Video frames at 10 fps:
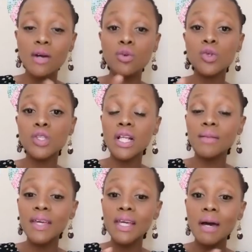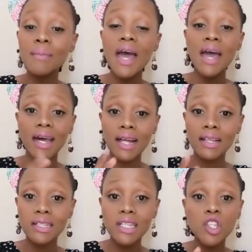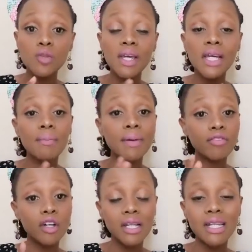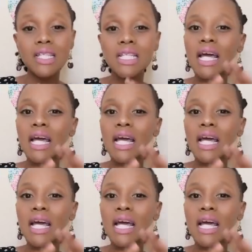I also sell makeup and I teach makeup. I've got lessons.